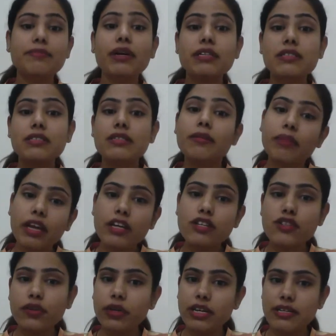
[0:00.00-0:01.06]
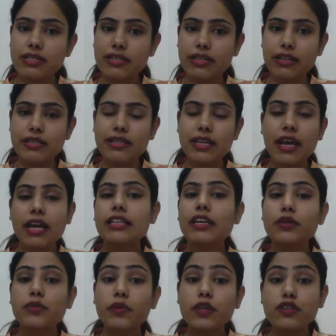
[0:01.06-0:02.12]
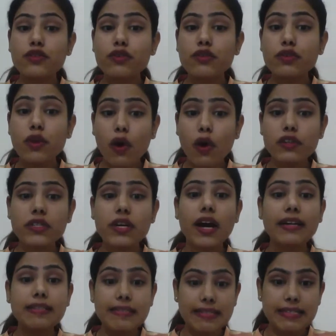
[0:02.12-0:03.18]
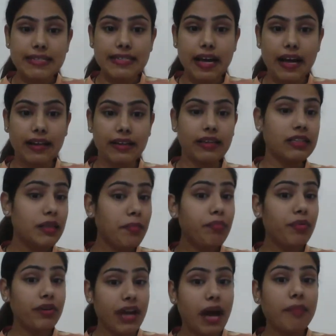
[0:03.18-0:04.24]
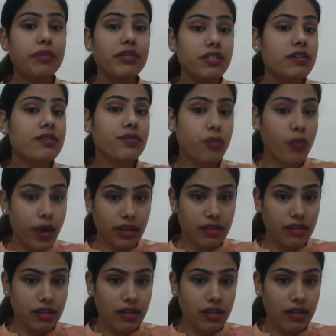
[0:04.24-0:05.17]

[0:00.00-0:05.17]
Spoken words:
but the major reason is that we do not understand the parameters well.